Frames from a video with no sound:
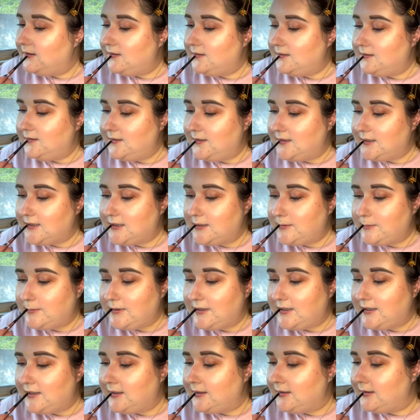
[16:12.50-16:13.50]
Knicks
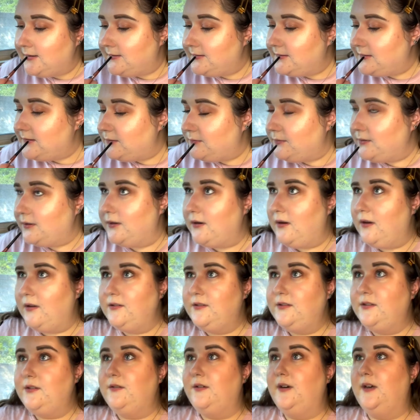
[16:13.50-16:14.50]
players were
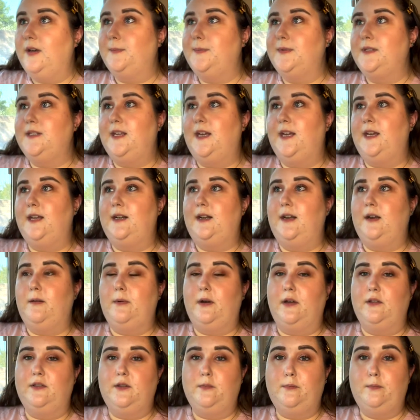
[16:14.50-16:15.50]
also upset
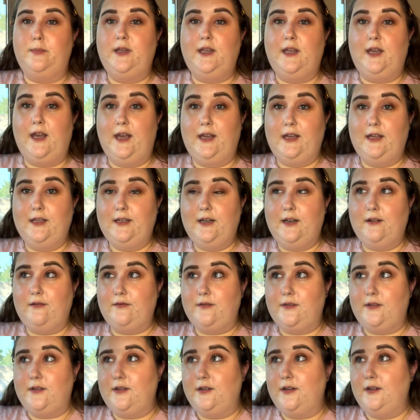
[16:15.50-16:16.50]
about the PA
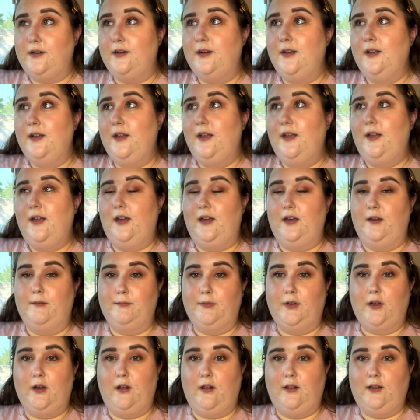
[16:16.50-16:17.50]
announcer
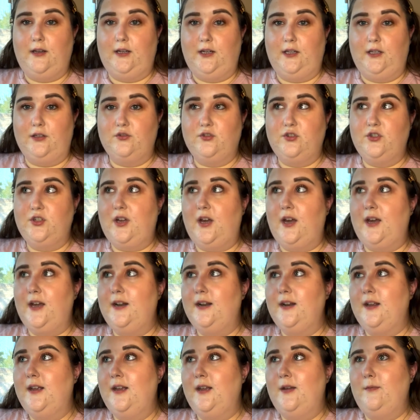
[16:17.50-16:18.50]
calling each shot
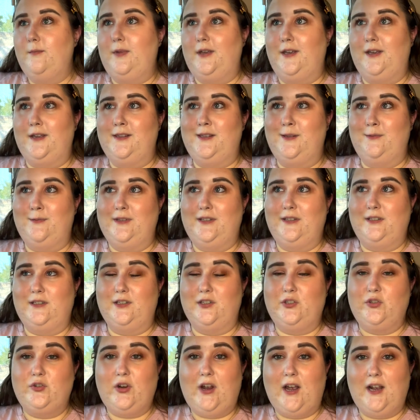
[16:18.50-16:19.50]
because it was
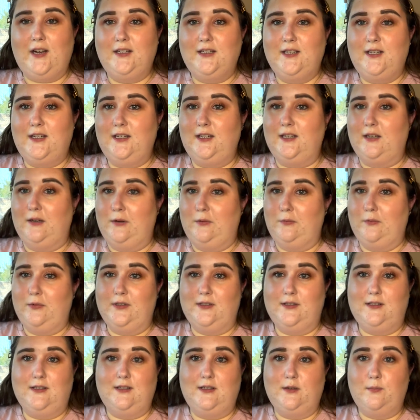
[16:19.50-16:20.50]
distracting and it
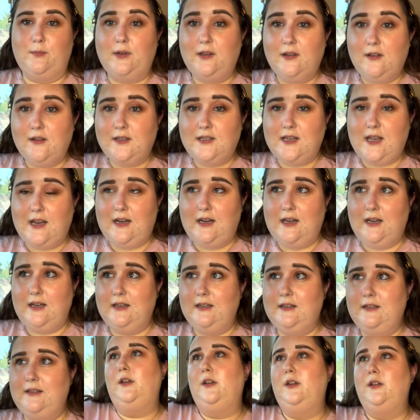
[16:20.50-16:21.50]
was
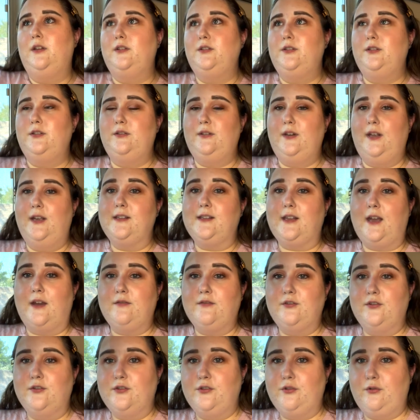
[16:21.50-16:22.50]
debilitating. 2 days
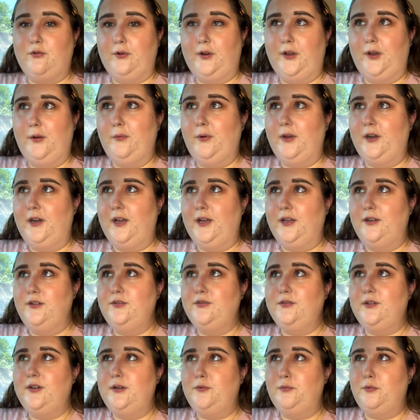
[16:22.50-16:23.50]
after scoring
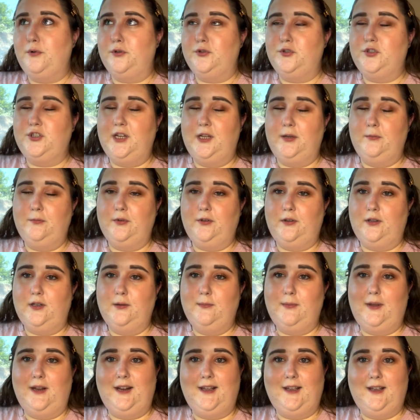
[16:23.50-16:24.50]
100, Wilt
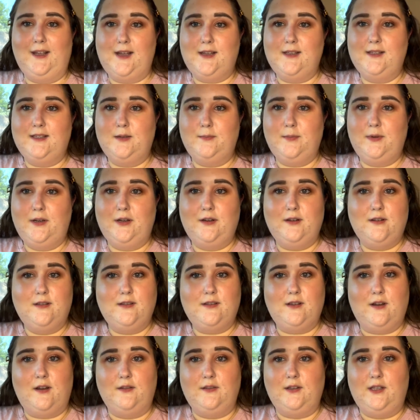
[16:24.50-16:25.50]
Chamberlain made a guest
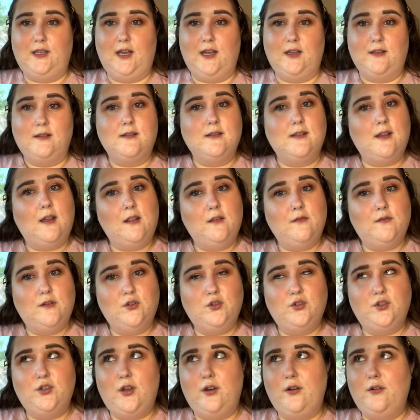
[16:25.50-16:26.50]
appearance on the Ed
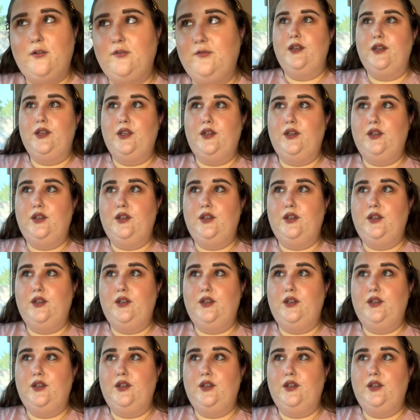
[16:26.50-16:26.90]
Sullivan Show.